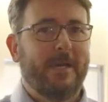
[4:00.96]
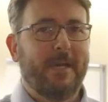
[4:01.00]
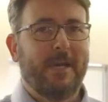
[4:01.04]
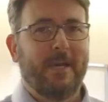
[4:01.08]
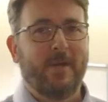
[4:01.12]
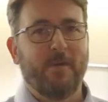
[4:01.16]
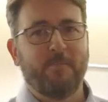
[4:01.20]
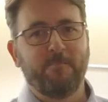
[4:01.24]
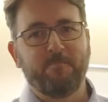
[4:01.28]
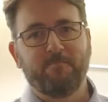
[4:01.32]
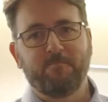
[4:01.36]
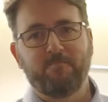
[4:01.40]

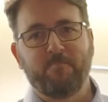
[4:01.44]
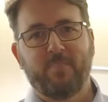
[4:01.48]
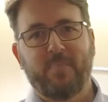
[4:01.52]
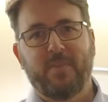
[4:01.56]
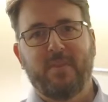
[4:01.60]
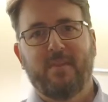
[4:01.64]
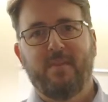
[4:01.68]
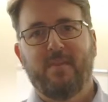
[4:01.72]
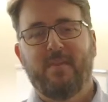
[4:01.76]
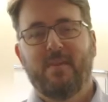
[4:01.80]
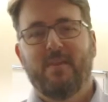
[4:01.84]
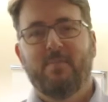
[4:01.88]
Um,
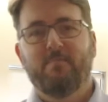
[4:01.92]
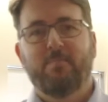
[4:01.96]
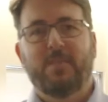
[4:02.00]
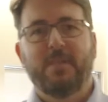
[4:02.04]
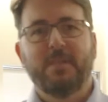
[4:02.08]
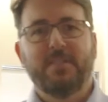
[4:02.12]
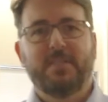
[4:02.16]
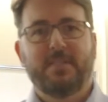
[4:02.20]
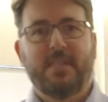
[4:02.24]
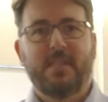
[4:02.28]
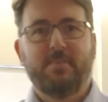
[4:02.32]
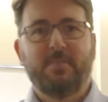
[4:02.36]

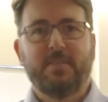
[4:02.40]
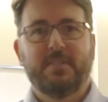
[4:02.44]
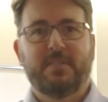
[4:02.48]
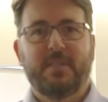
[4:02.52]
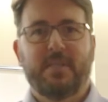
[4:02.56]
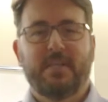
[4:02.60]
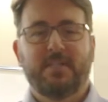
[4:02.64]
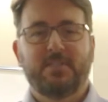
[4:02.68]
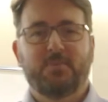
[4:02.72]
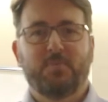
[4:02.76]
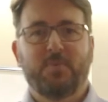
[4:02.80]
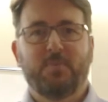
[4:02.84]
please keep in
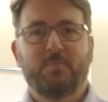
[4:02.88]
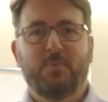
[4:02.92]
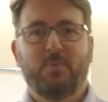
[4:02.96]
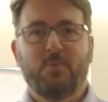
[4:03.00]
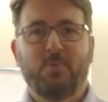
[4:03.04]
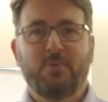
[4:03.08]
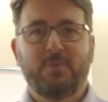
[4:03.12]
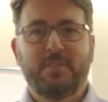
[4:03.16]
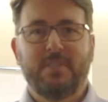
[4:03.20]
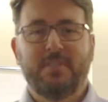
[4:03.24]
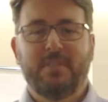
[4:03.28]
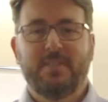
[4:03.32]
touch with Pawsey.